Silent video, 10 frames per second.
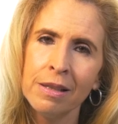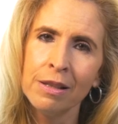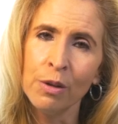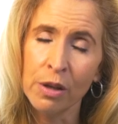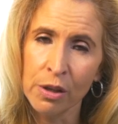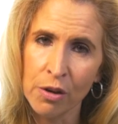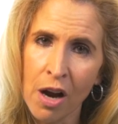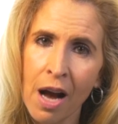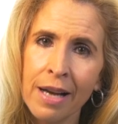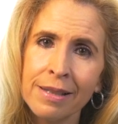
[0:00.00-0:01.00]
You can
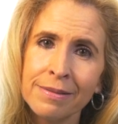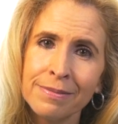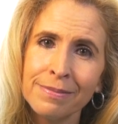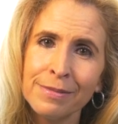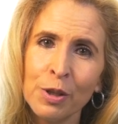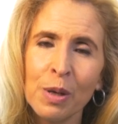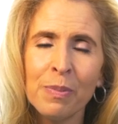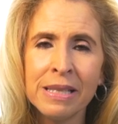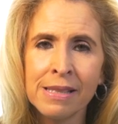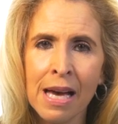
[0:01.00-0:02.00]
cry, you can
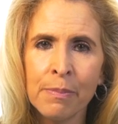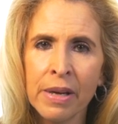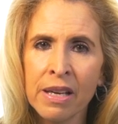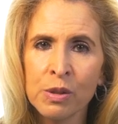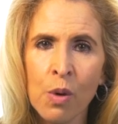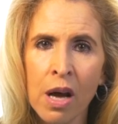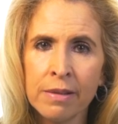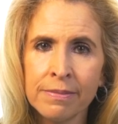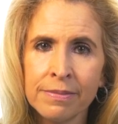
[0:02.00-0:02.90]
be sad, but guess what?